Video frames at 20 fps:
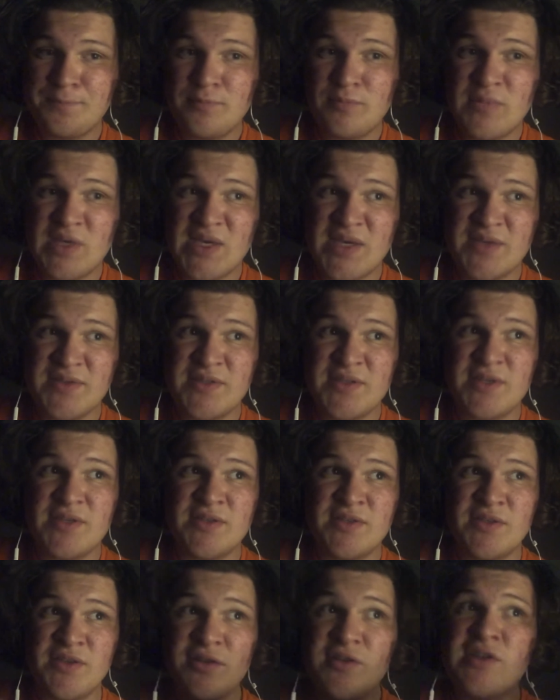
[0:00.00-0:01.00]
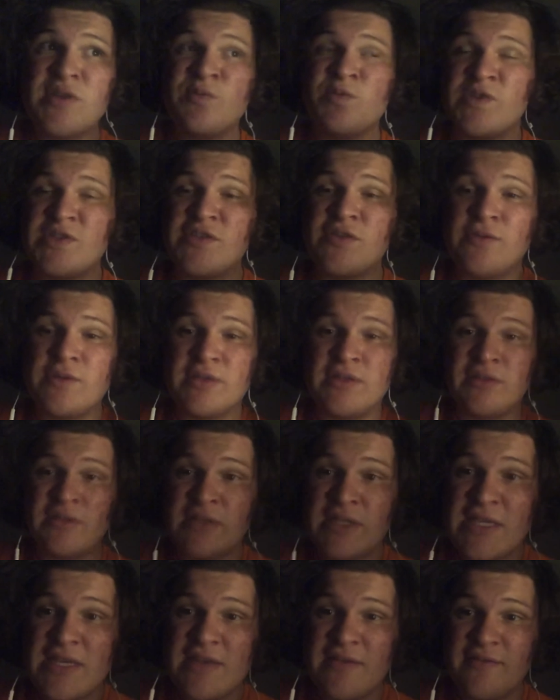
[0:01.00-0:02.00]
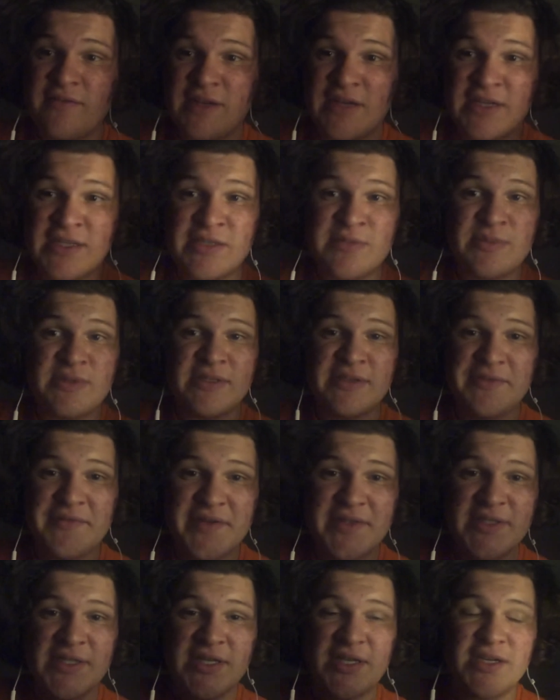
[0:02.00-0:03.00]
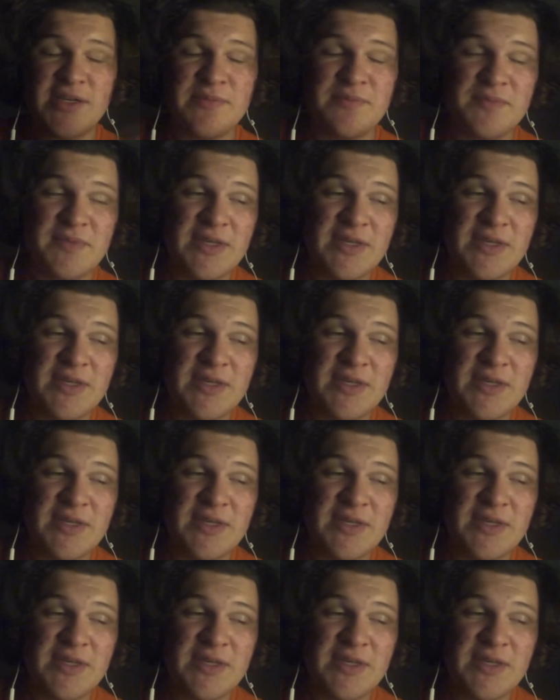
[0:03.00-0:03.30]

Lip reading: because the surgeon was going to leave at a specific time,